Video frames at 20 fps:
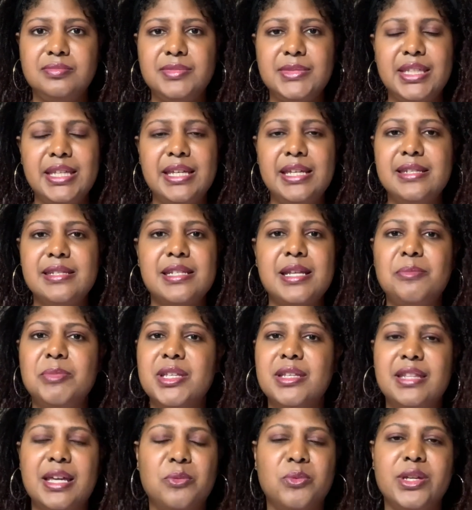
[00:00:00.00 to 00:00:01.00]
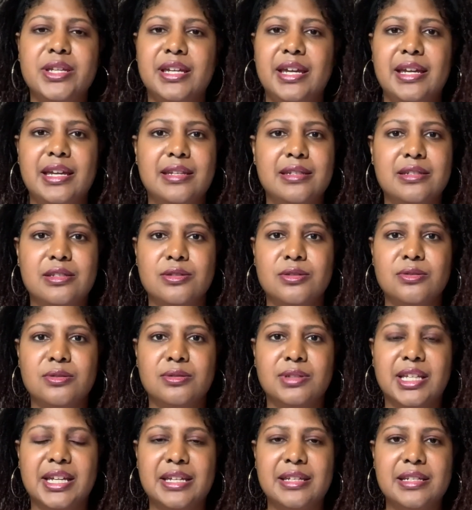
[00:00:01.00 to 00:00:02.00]
It's something that we can't do,
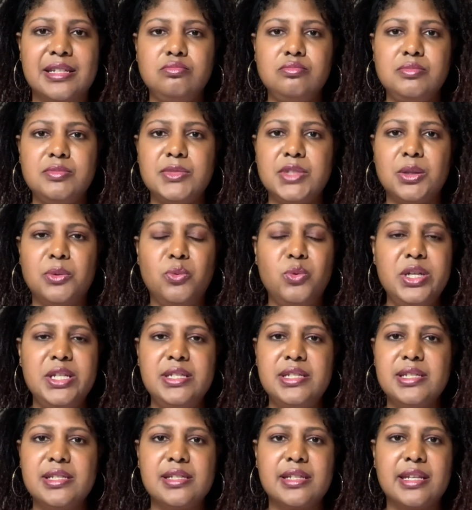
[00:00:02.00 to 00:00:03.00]
ladies. We just